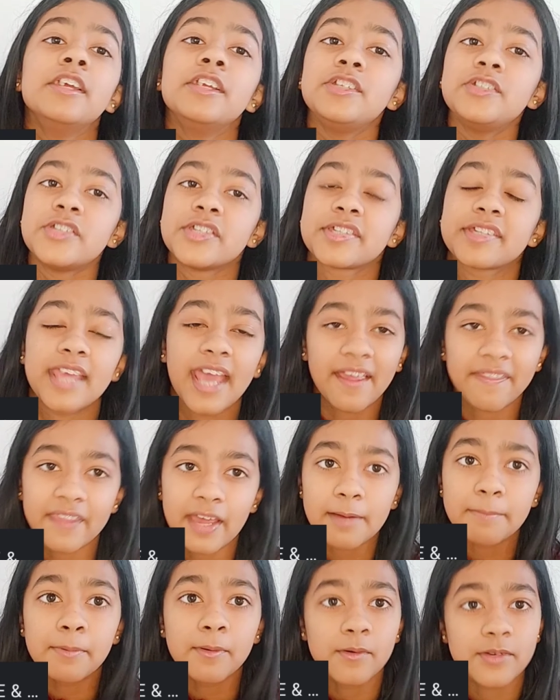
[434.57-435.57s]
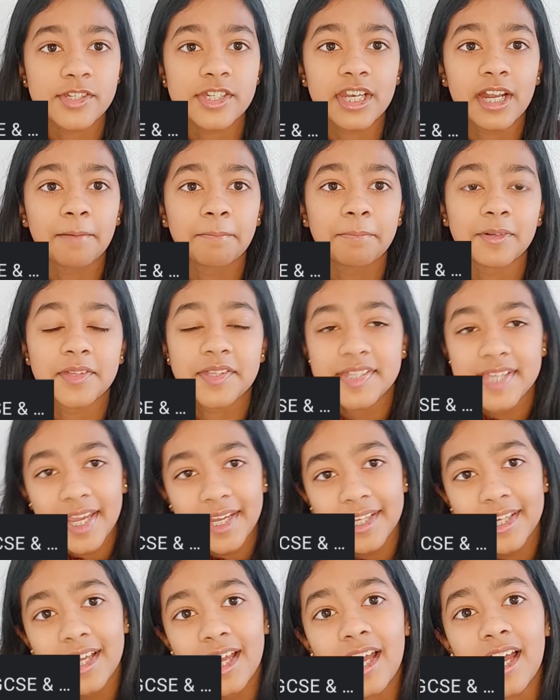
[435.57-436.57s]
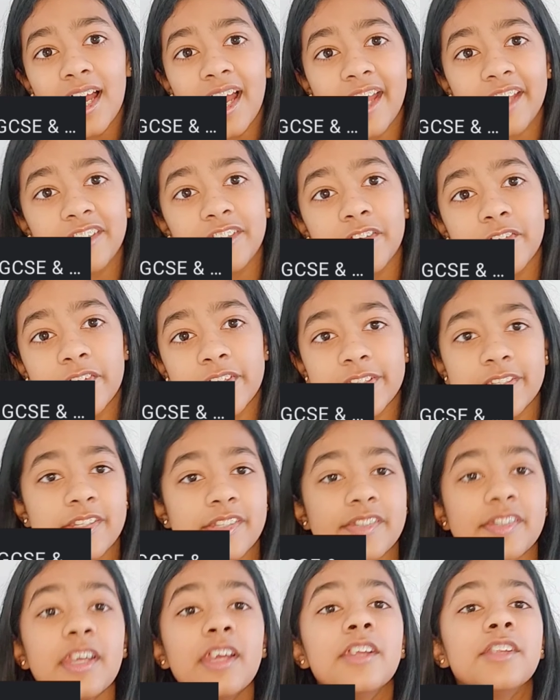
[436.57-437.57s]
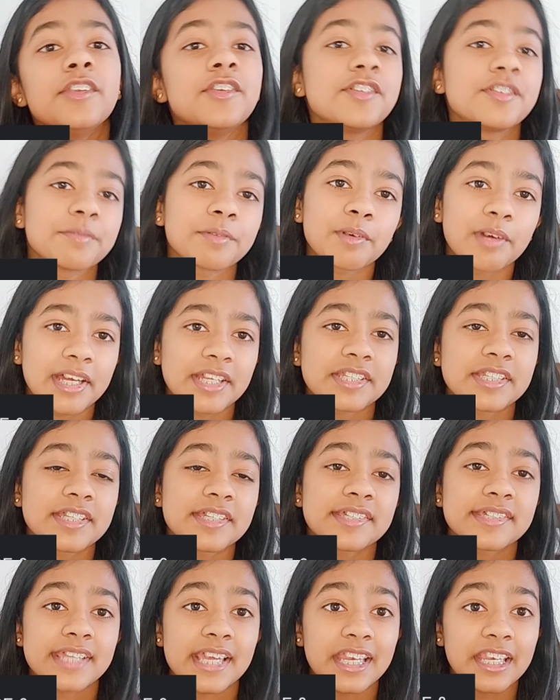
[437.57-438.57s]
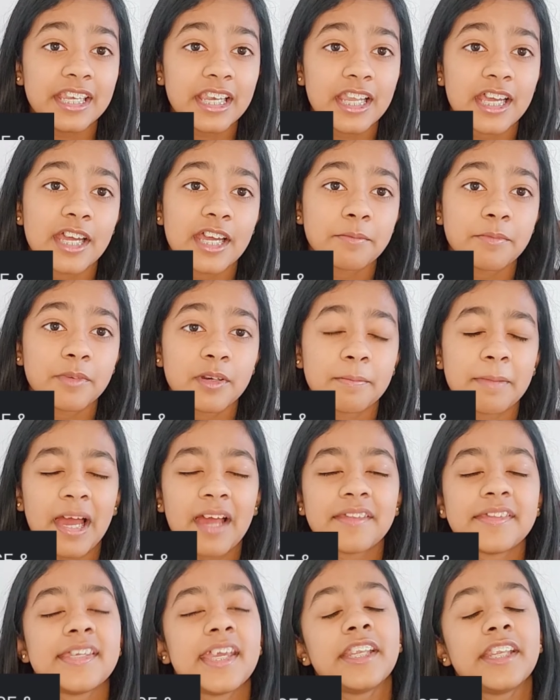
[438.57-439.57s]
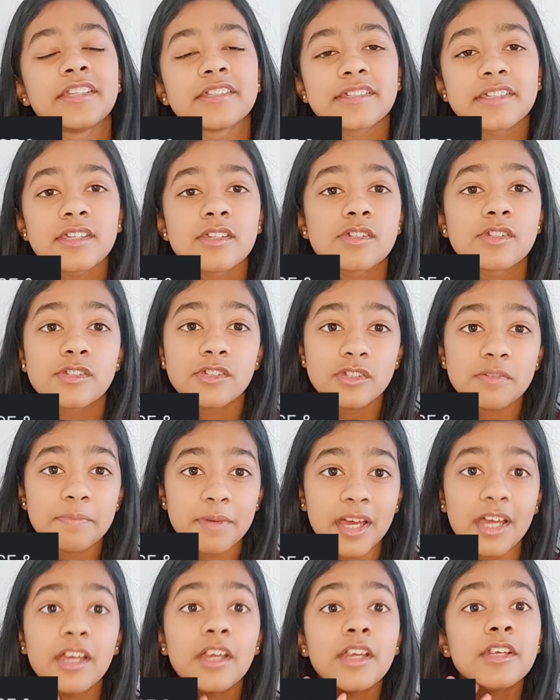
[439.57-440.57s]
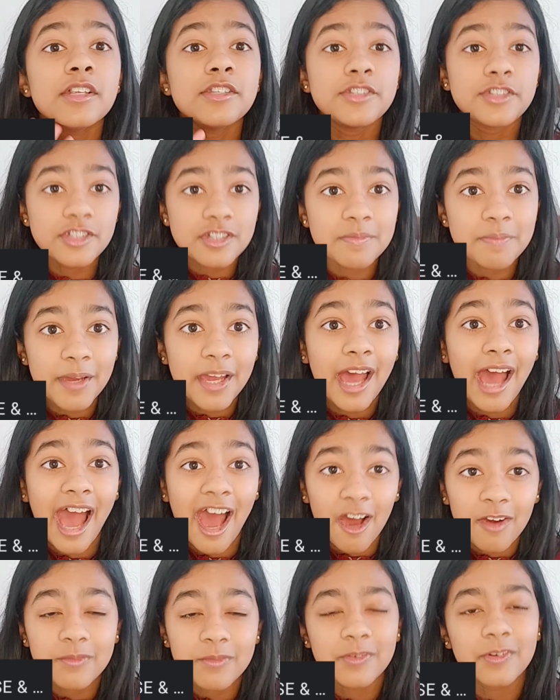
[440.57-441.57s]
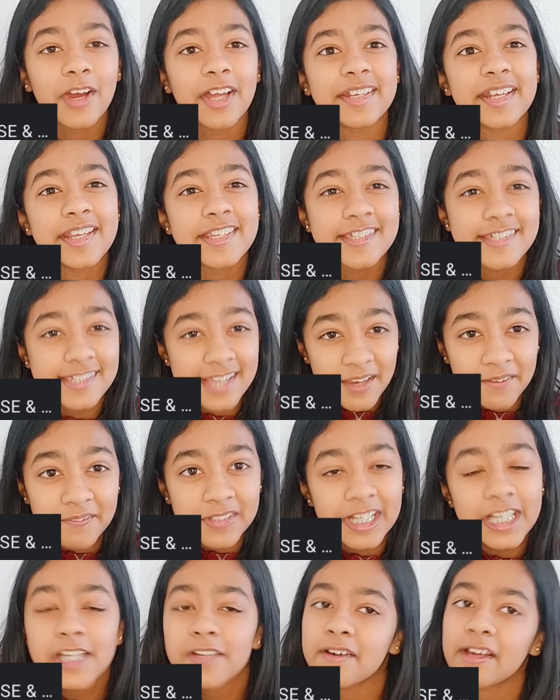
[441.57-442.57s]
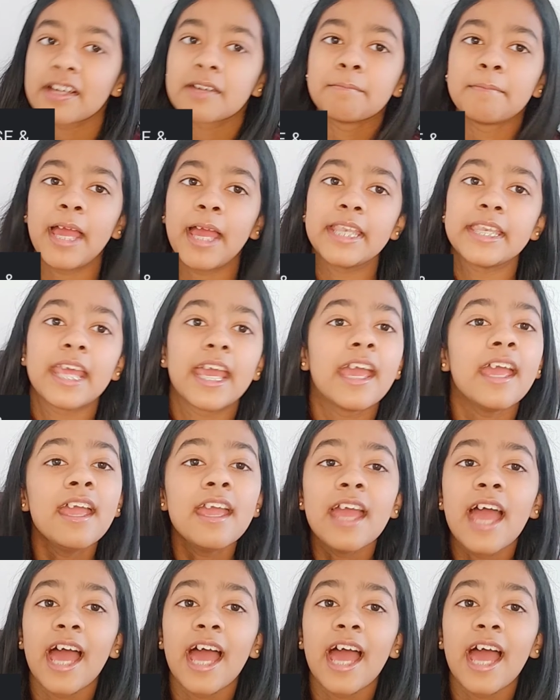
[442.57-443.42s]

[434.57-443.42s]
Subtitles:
you just get that portion up on Seneca and you can just do some questions and learn more about it, and it's super duper helpful, and I definitely recommend it,